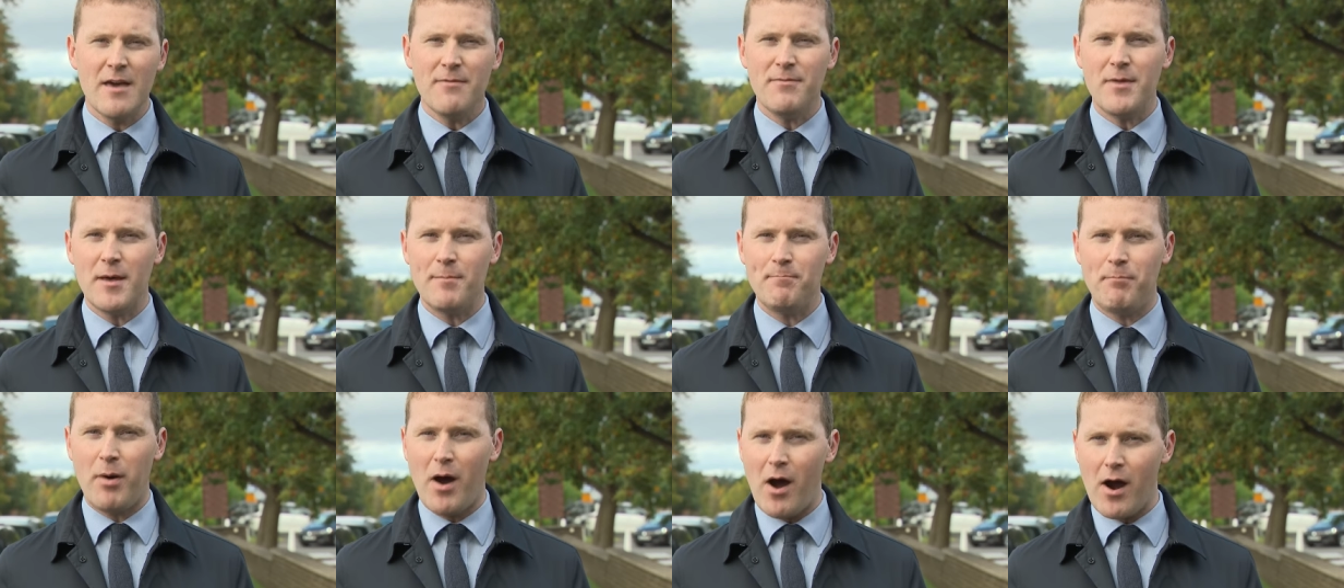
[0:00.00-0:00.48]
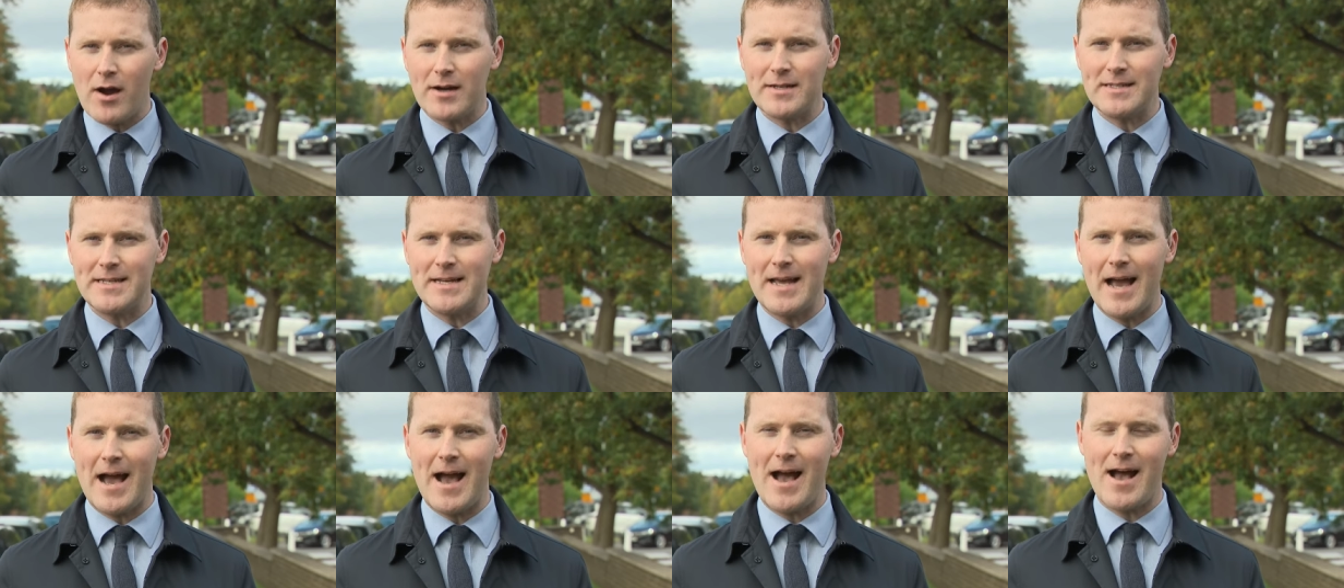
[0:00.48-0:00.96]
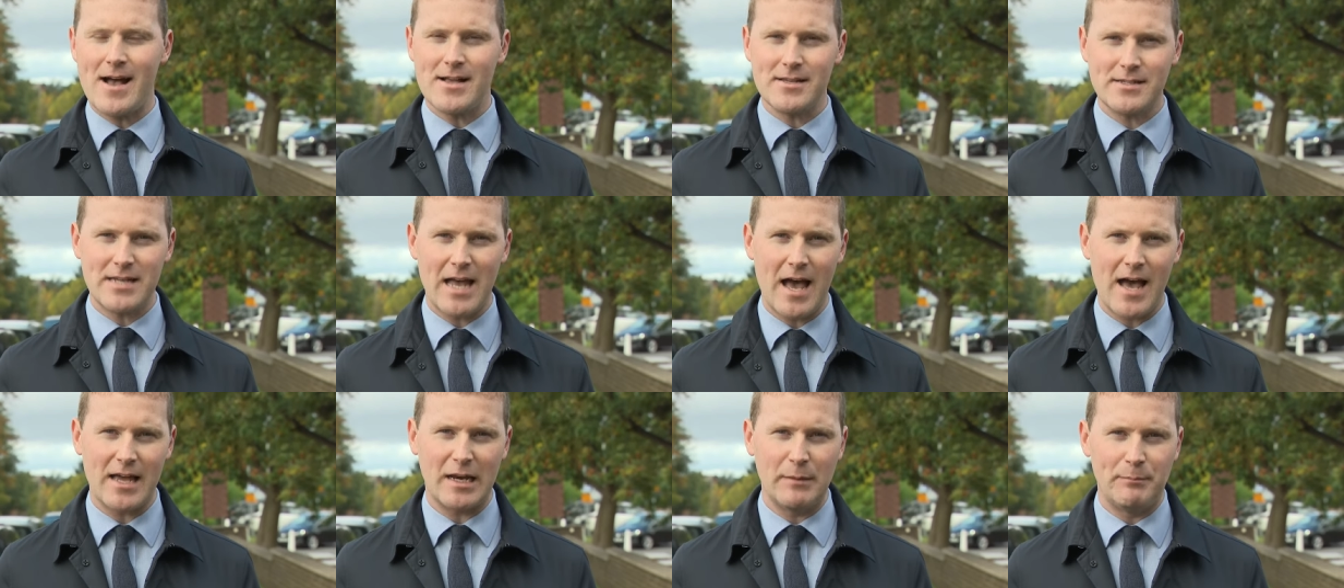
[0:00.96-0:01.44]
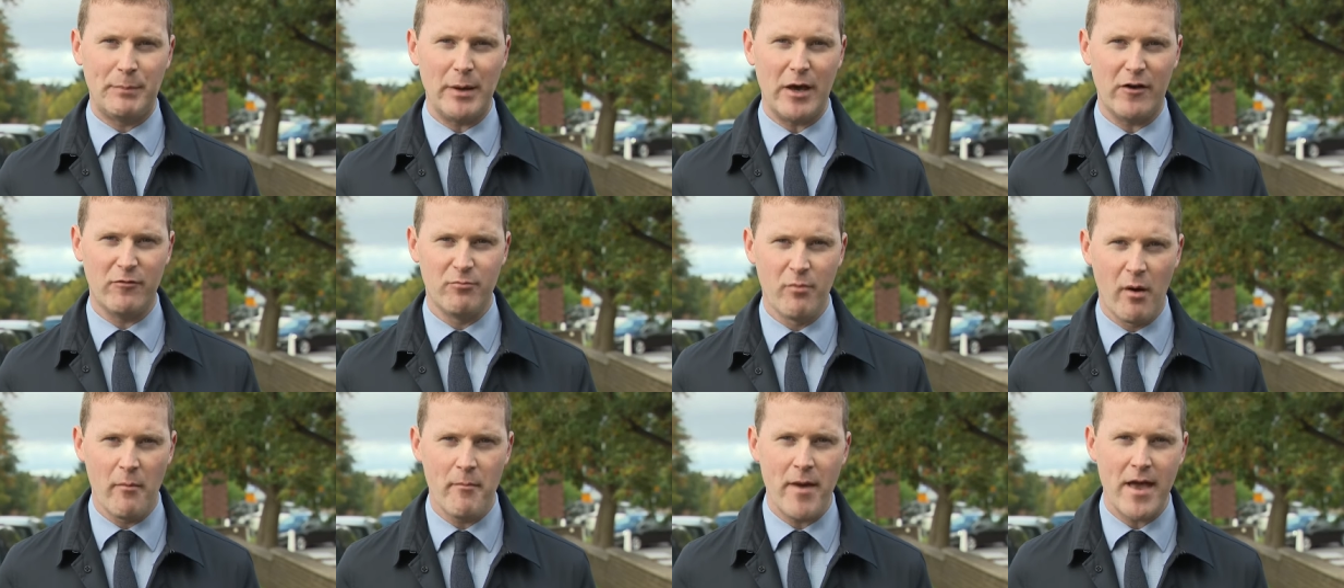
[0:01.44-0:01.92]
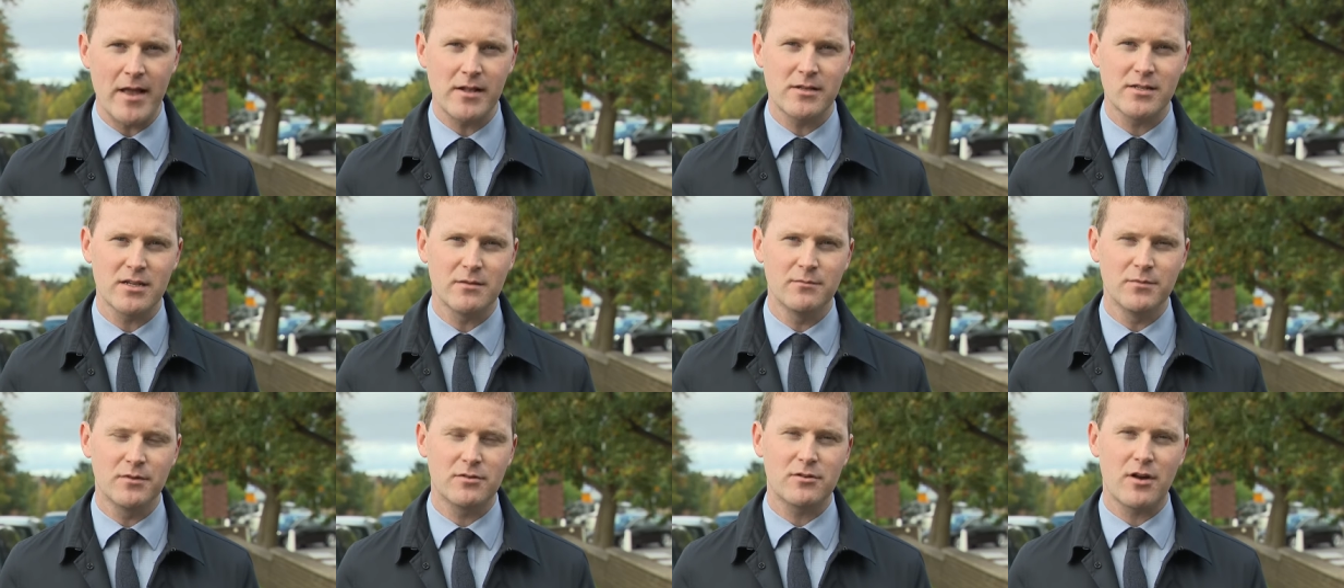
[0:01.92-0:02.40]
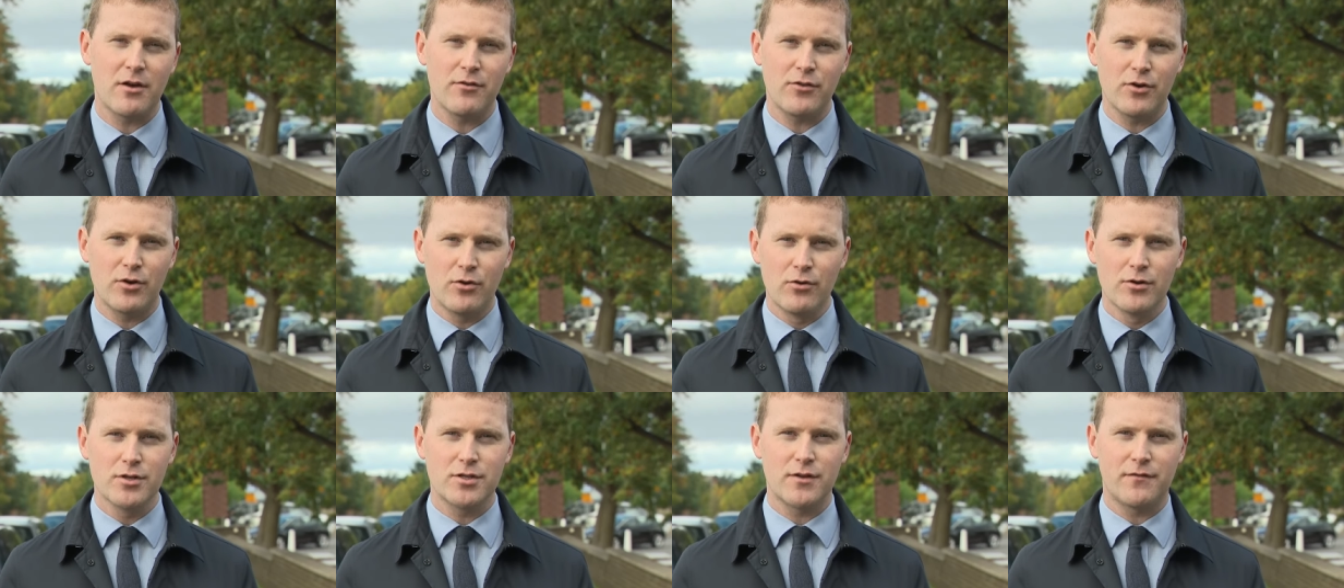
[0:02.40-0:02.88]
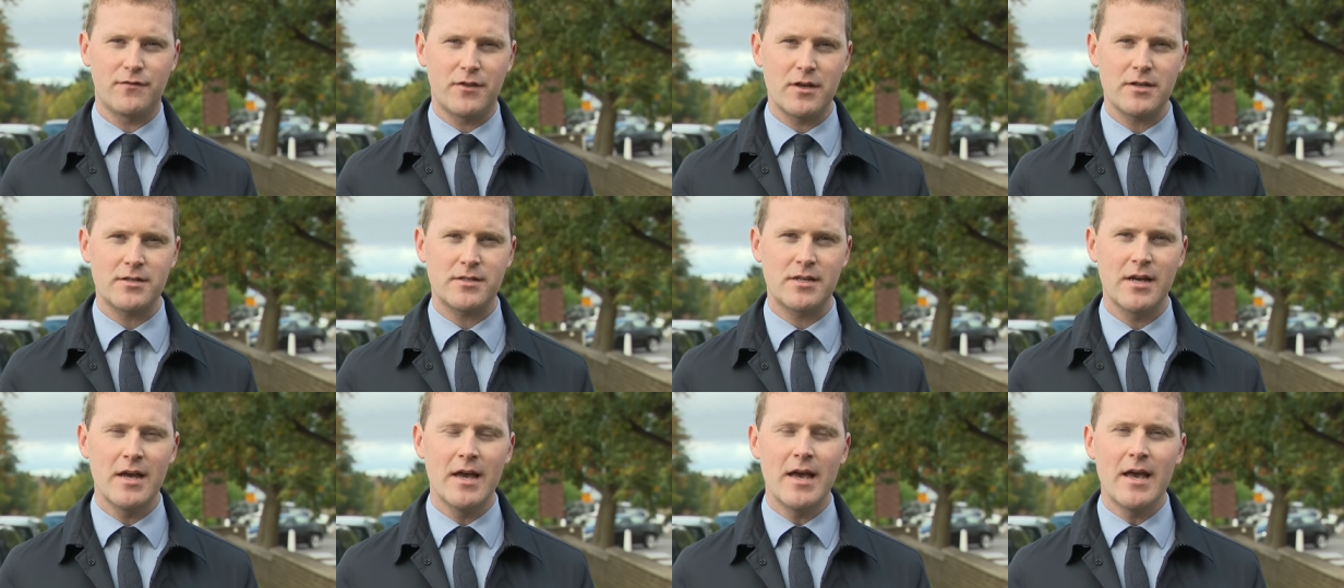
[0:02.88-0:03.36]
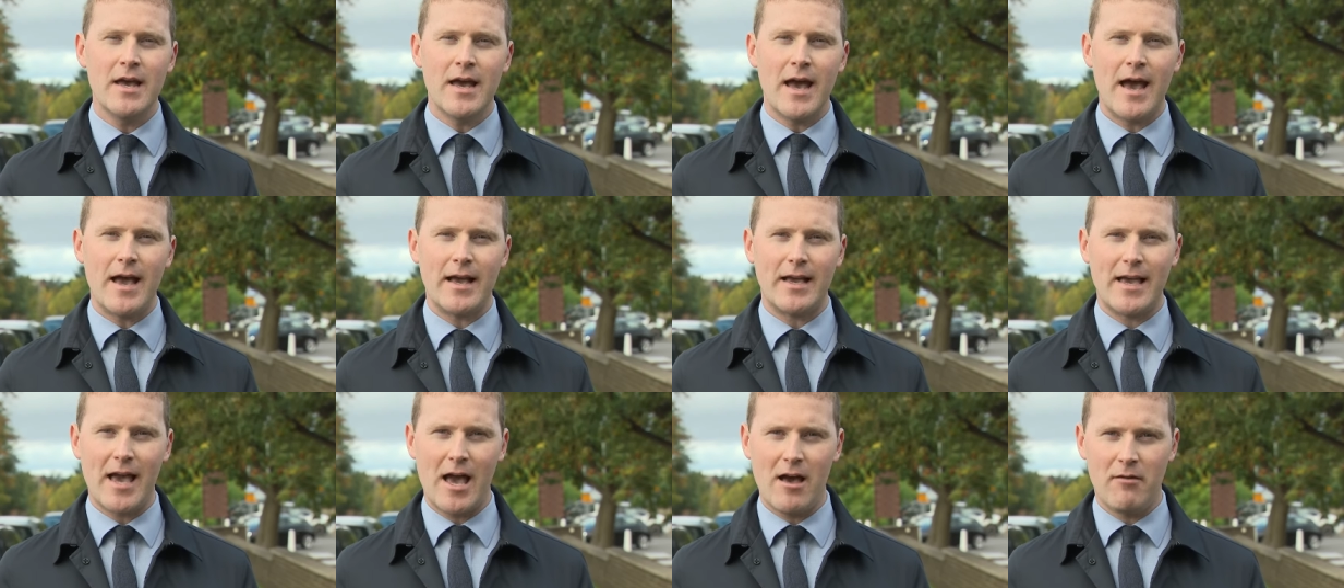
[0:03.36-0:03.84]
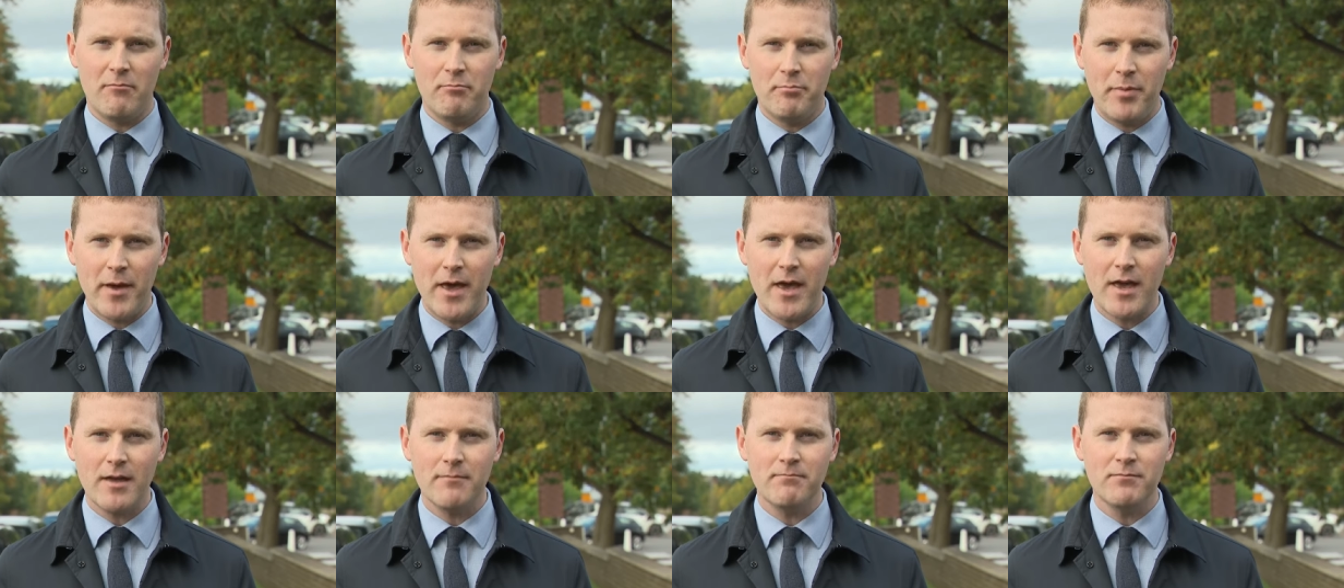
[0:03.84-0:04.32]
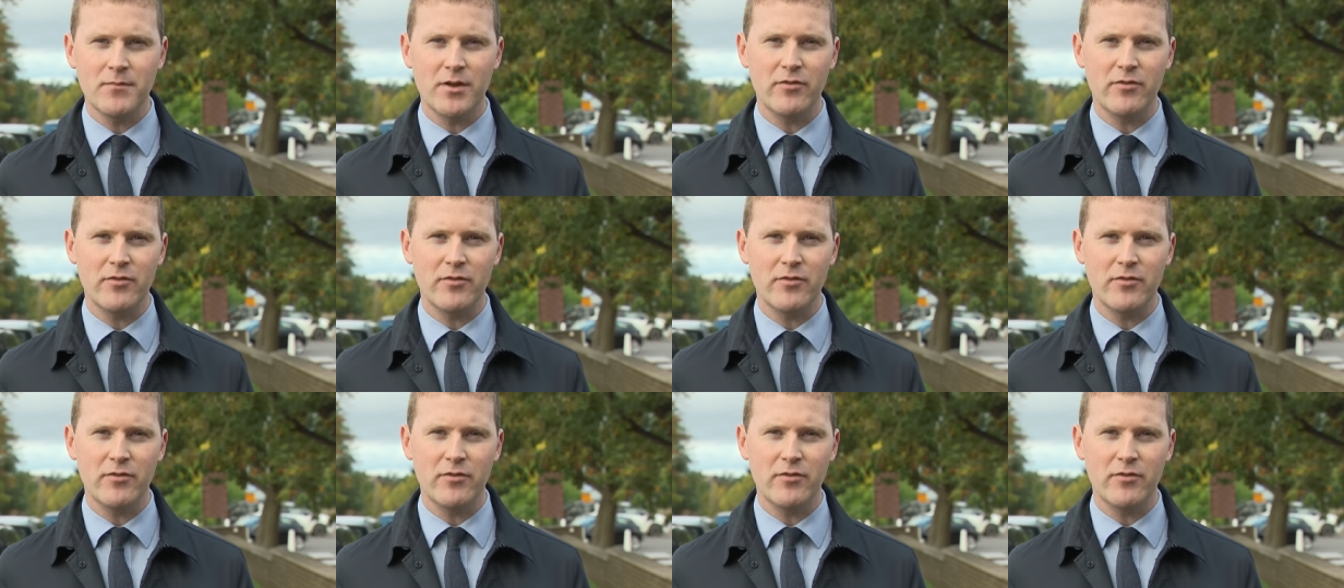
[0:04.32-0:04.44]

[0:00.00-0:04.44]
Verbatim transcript: The party has had a bit of momentum throughout the course of this uh, campaign.